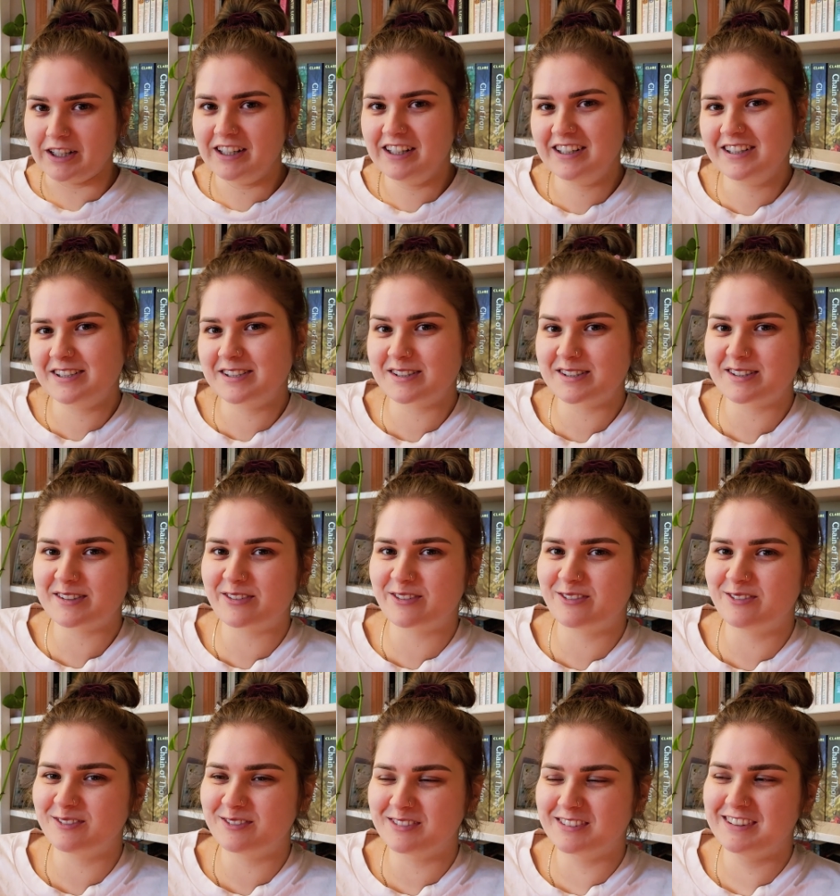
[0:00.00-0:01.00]
is
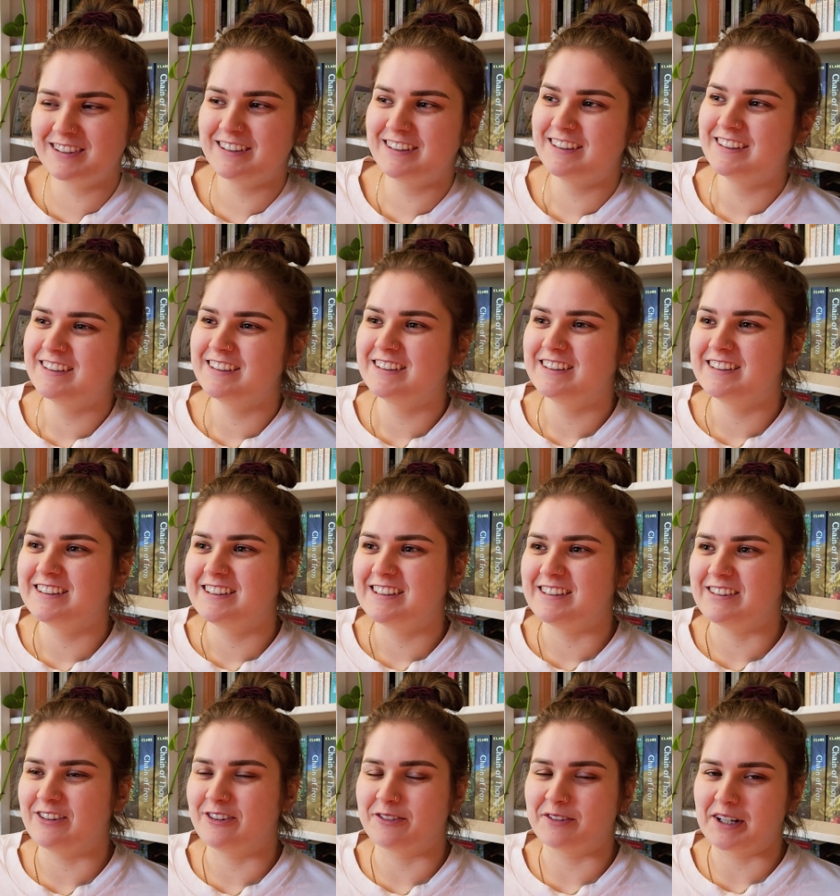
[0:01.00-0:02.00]

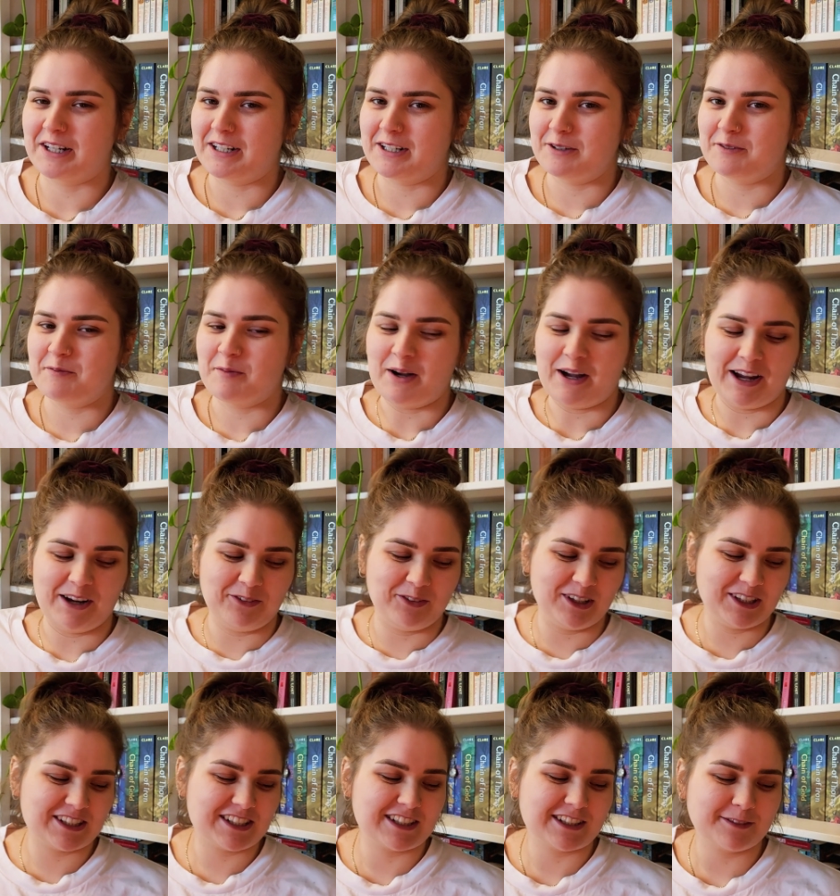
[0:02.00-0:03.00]
narrated by,
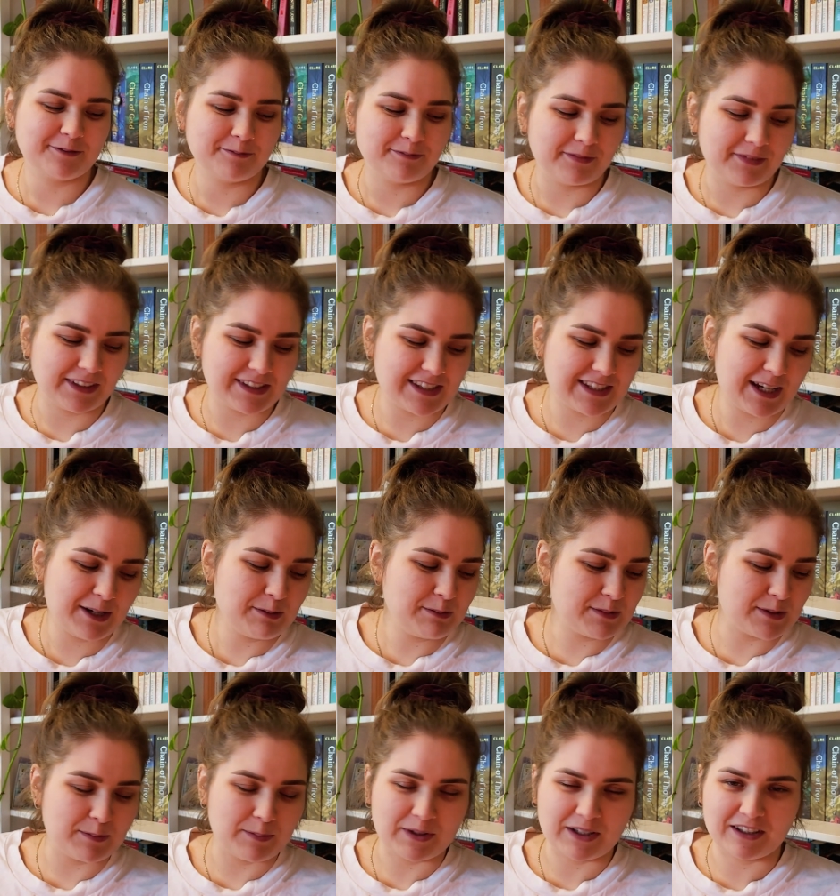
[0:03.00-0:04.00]
which seems
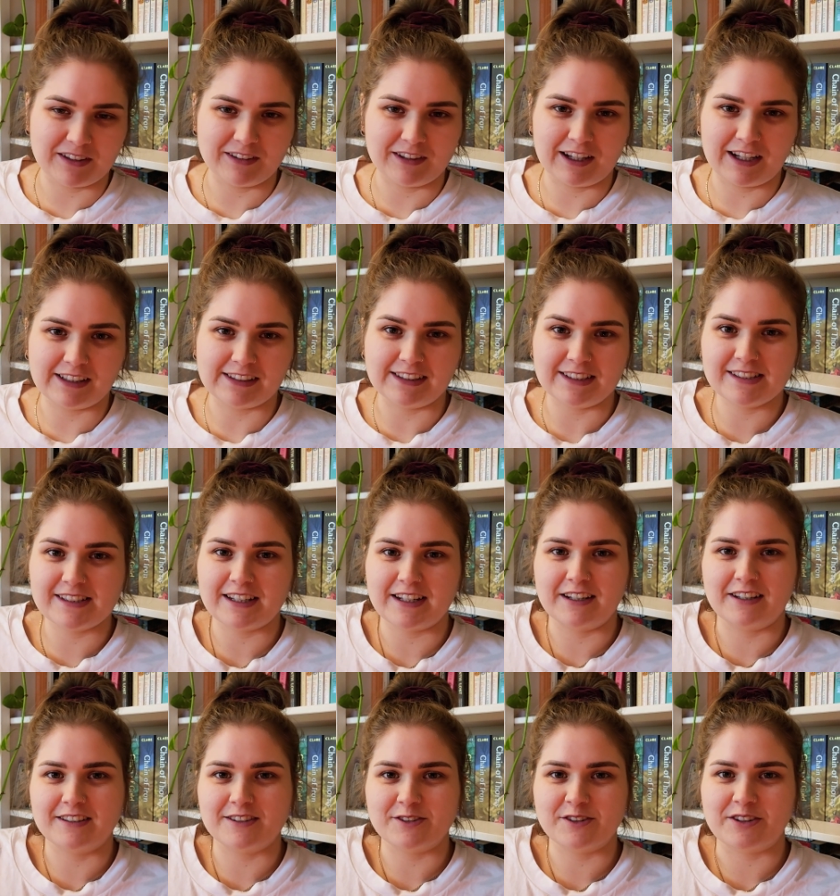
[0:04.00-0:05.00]
a bit unlikely seeing
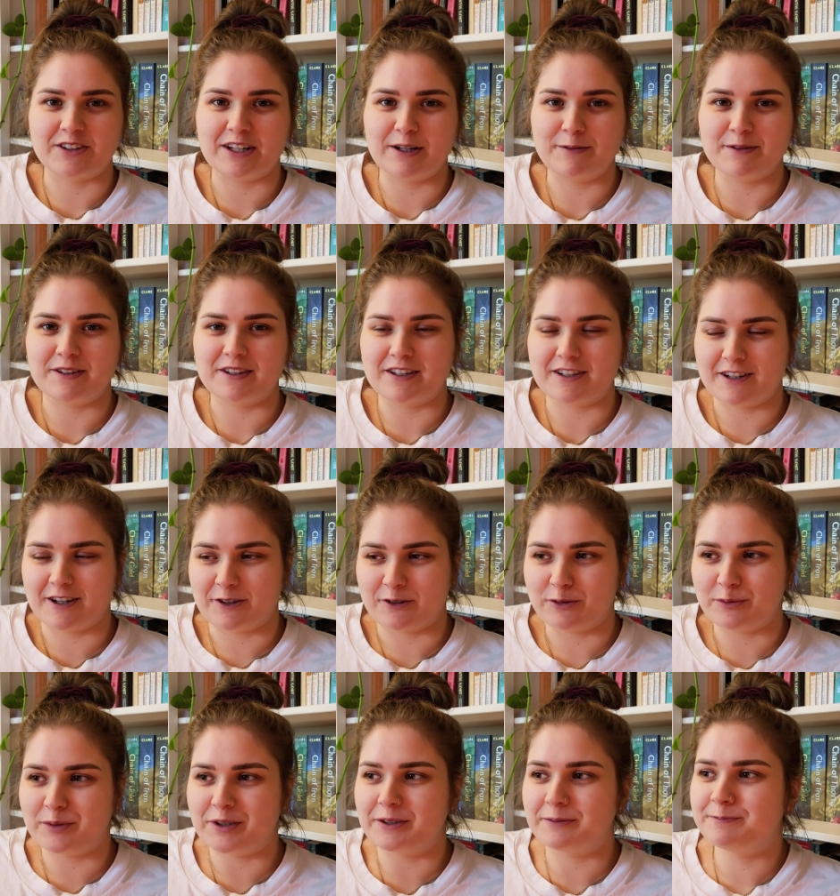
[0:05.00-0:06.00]
as her name's in the title,
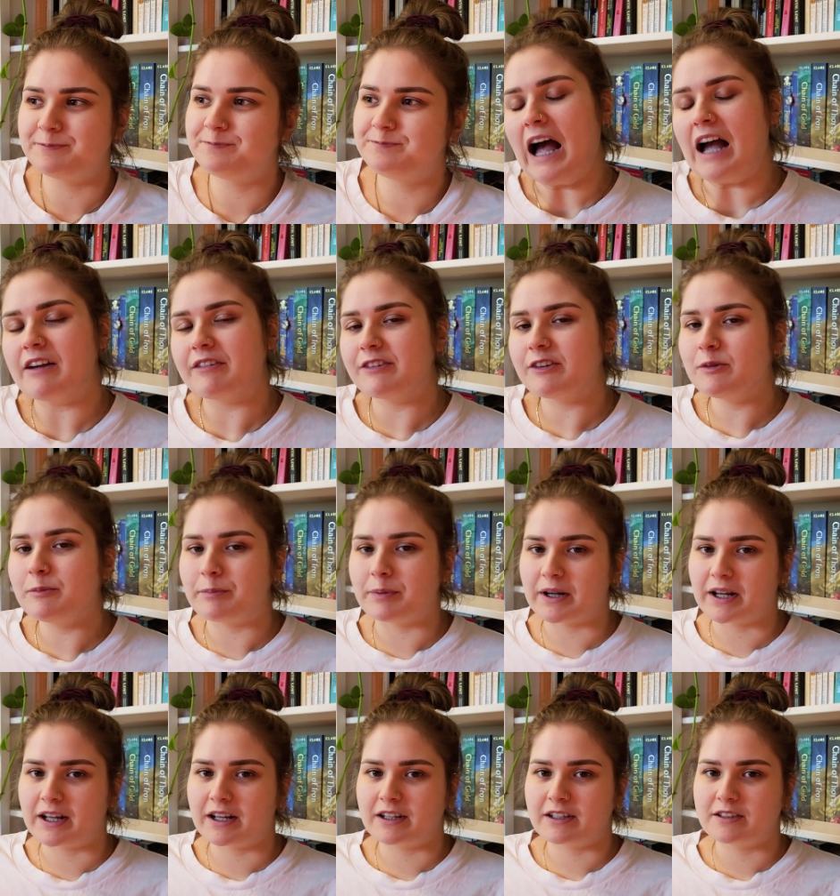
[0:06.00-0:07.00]
but I feel
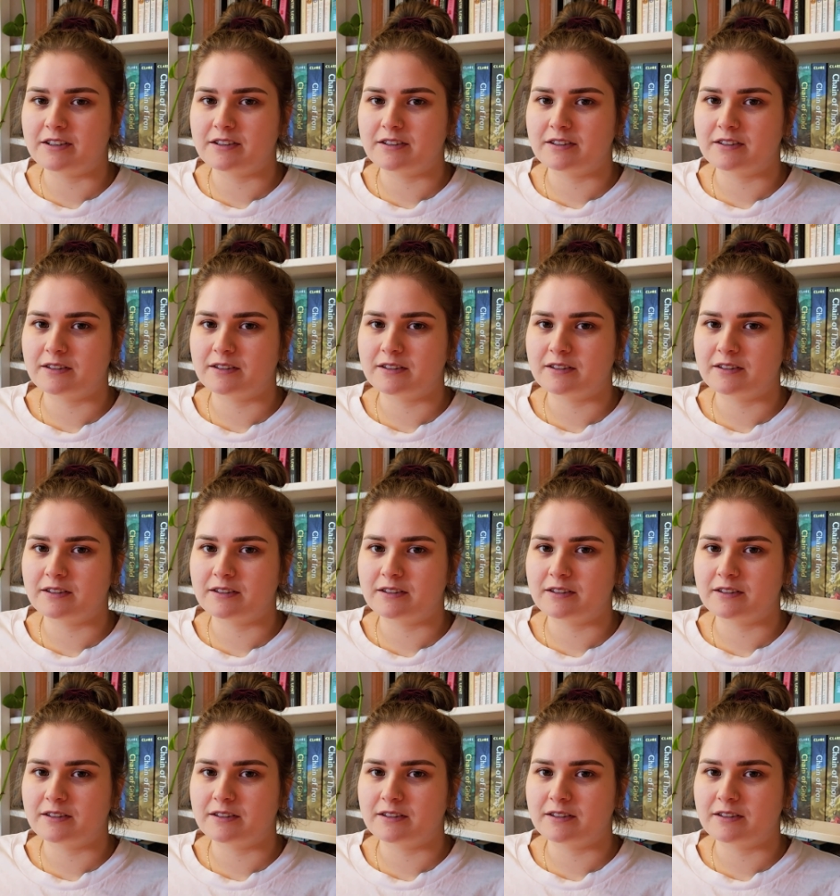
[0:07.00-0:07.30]
bad